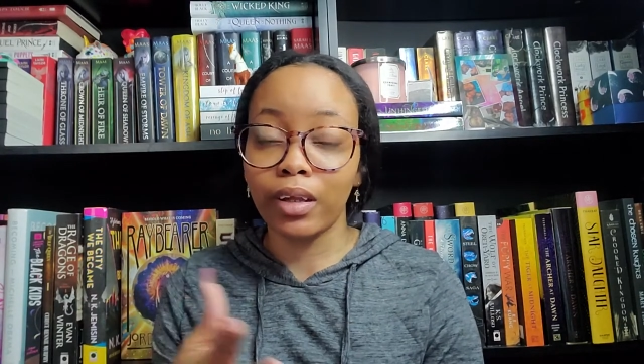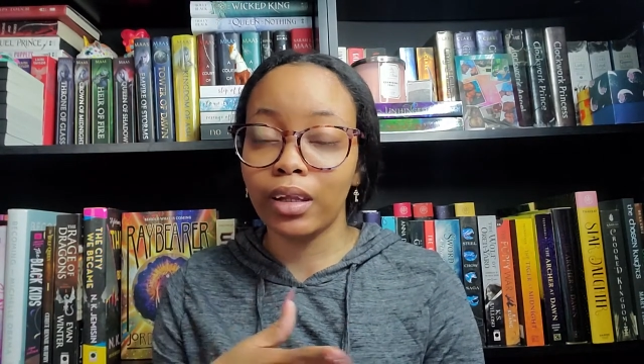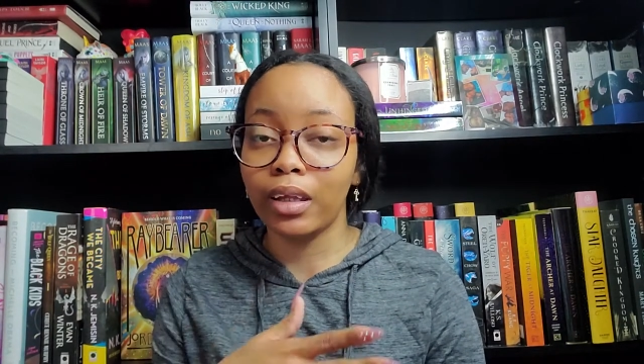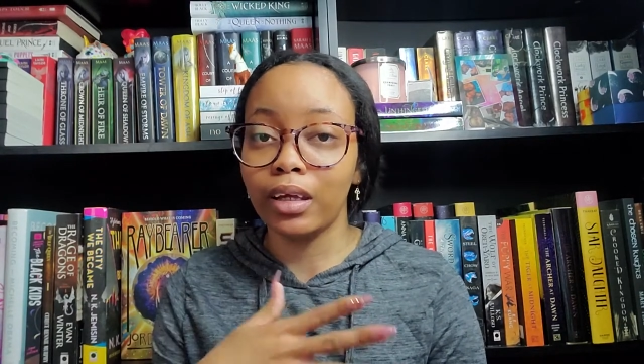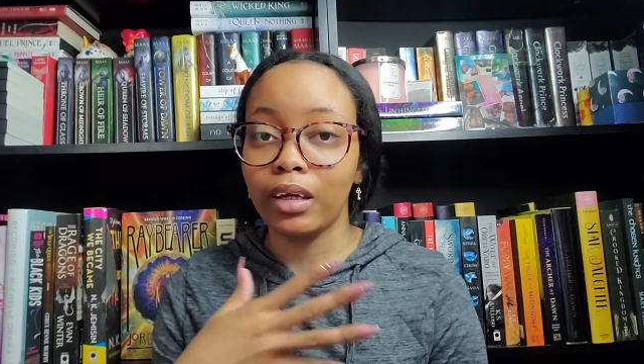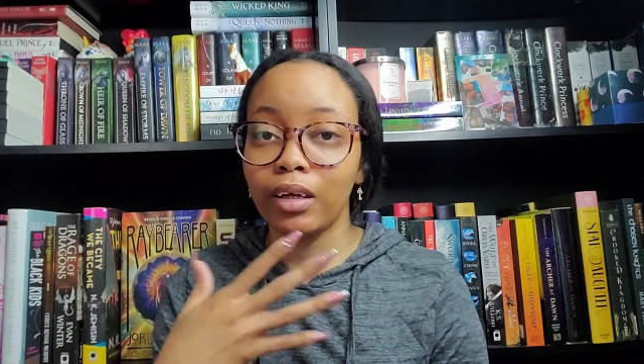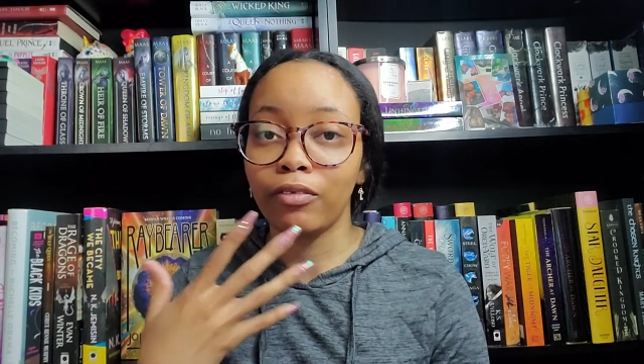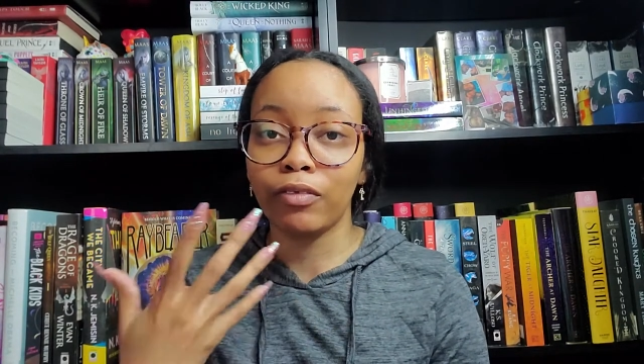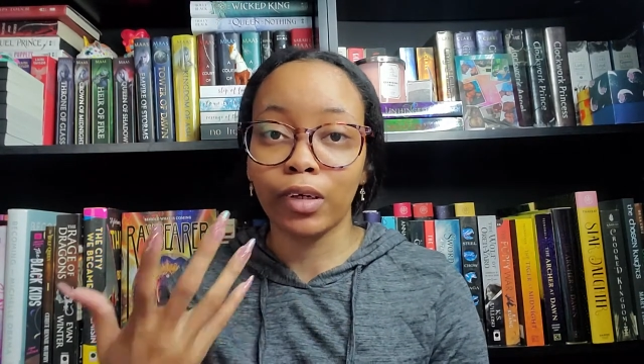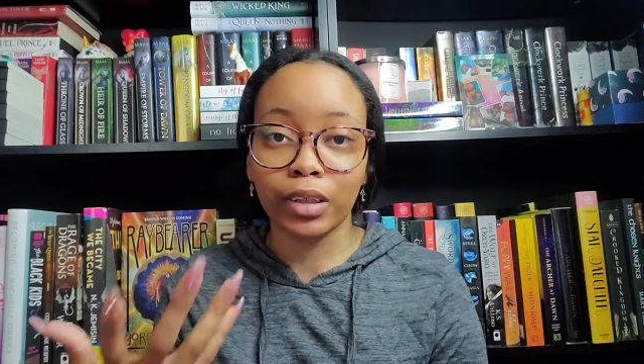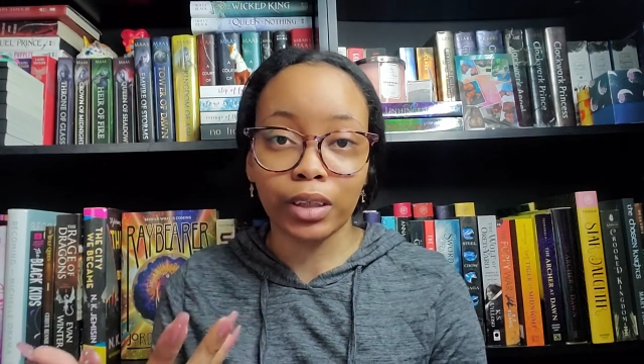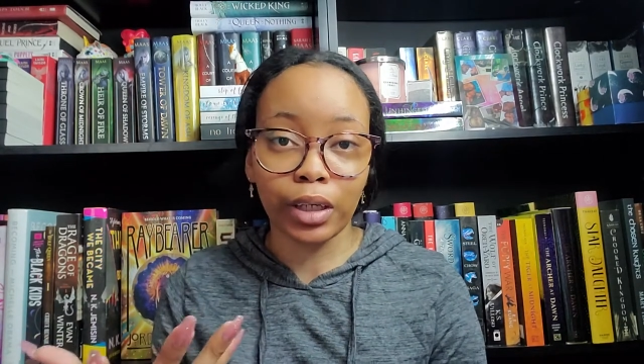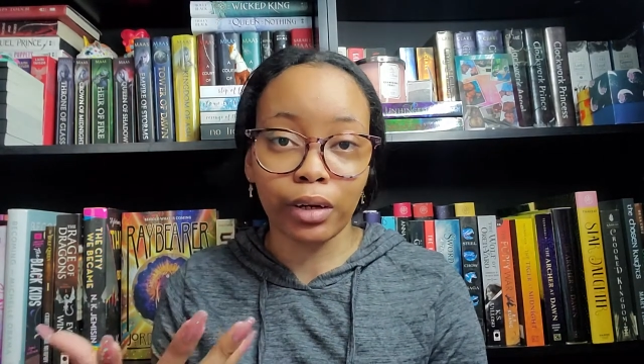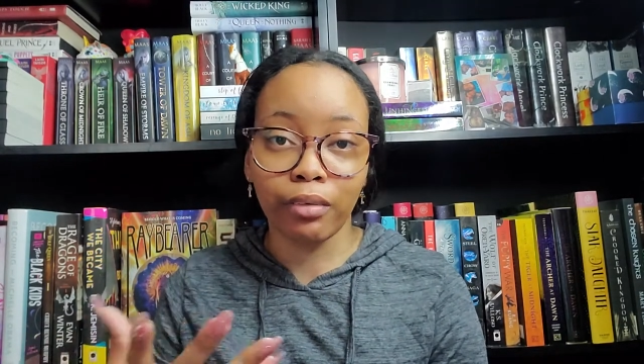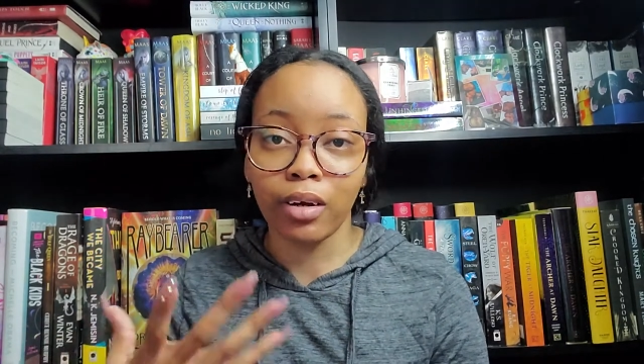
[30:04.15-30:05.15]
the first
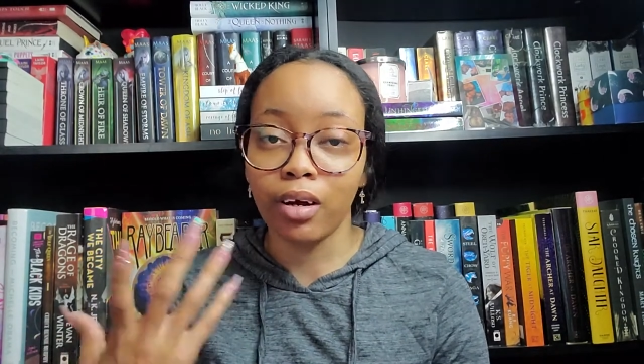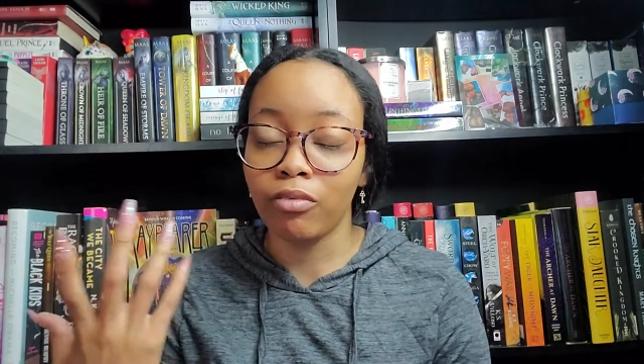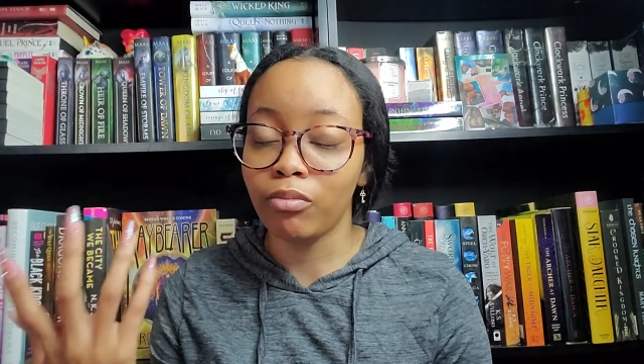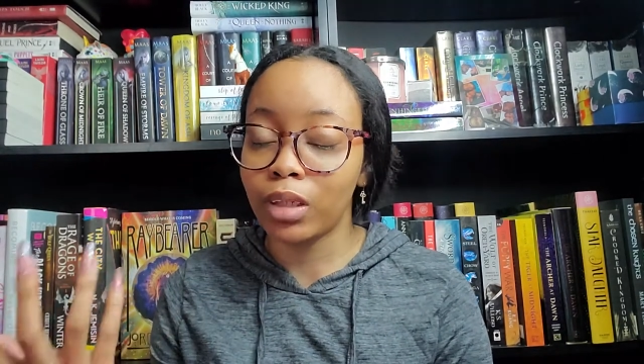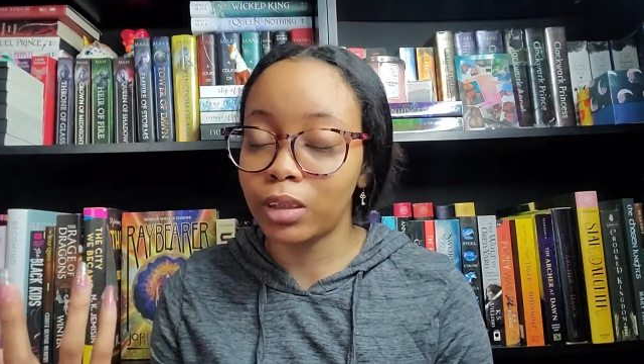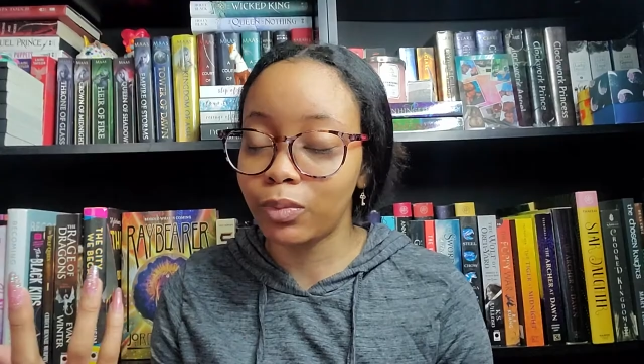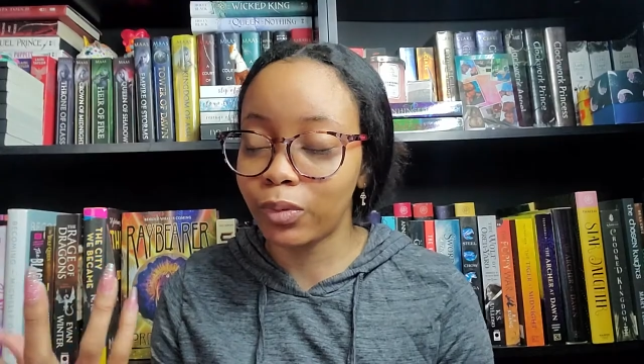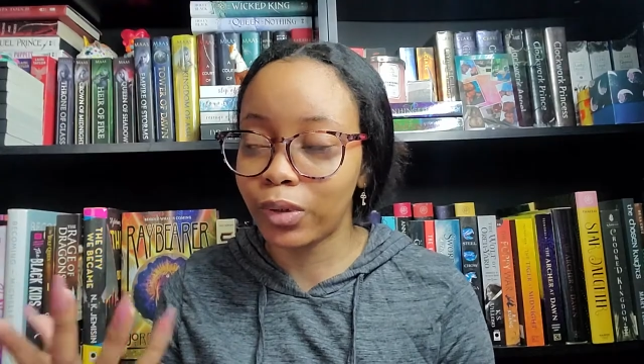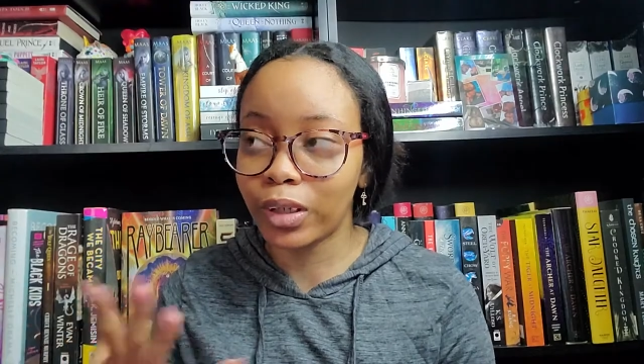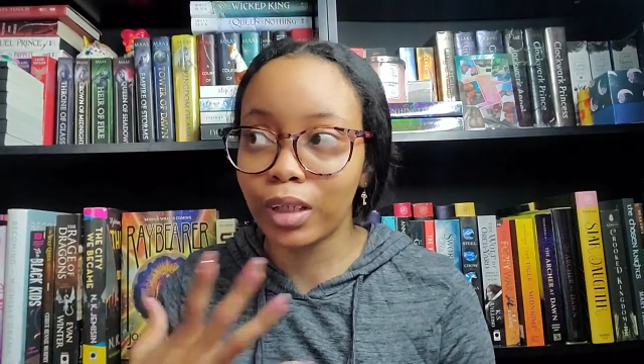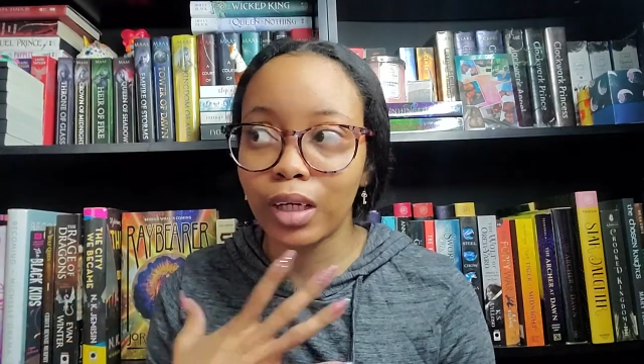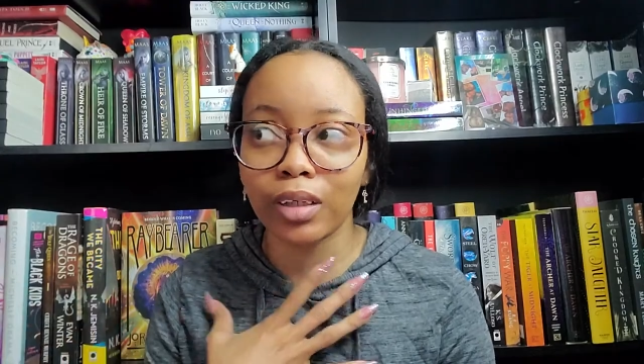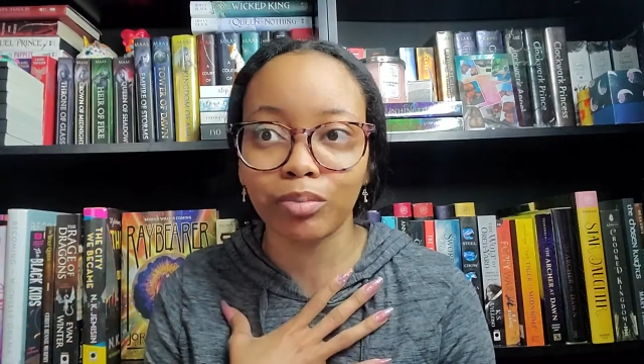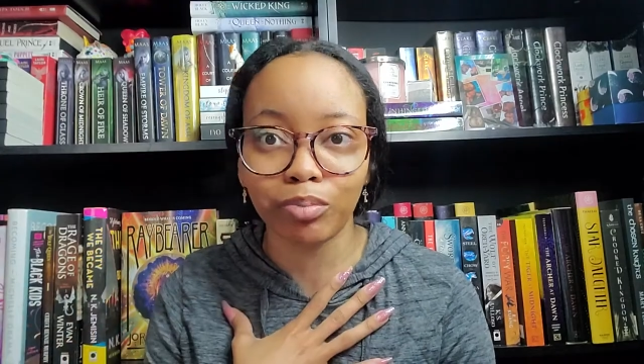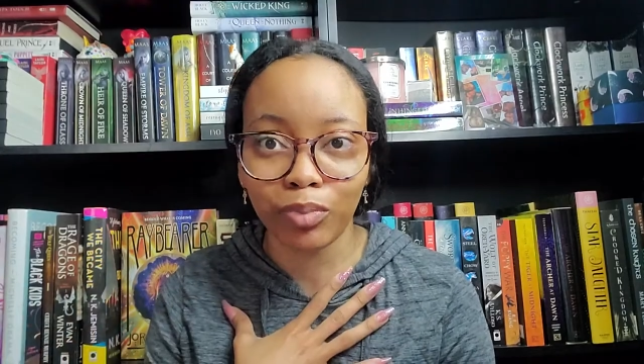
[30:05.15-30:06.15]
era of
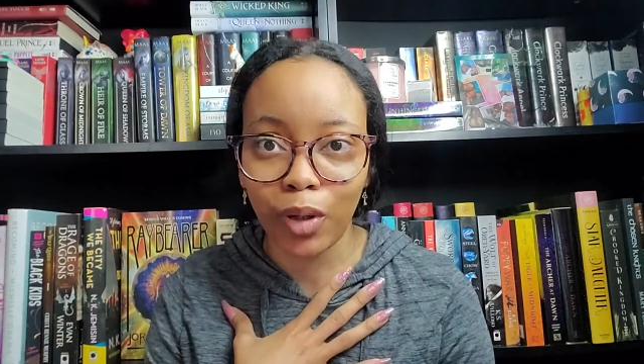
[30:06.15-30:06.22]
Mistborn.